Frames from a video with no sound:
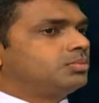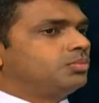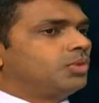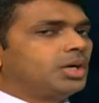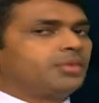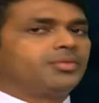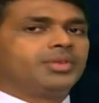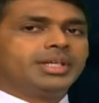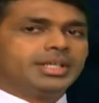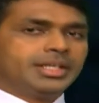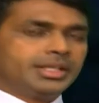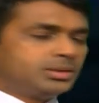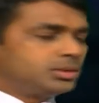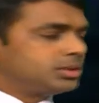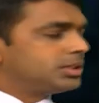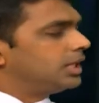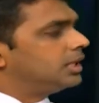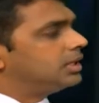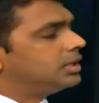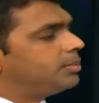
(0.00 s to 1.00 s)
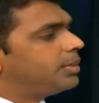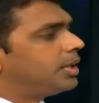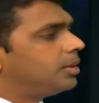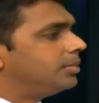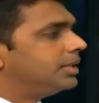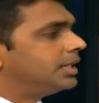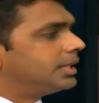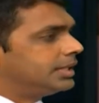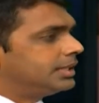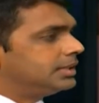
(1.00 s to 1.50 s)
what we need to tell the
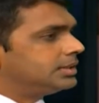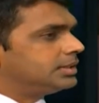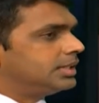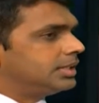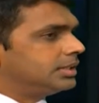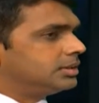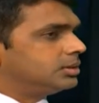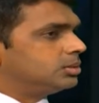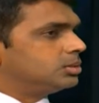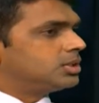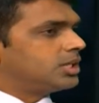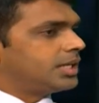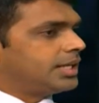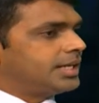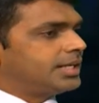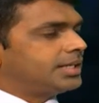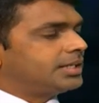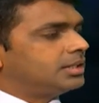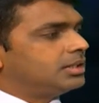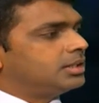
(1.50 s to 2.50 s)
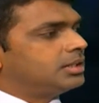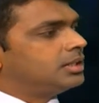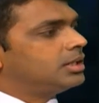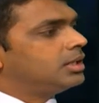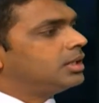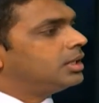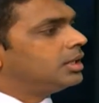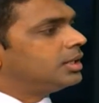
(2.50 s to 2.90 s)
public is that to try and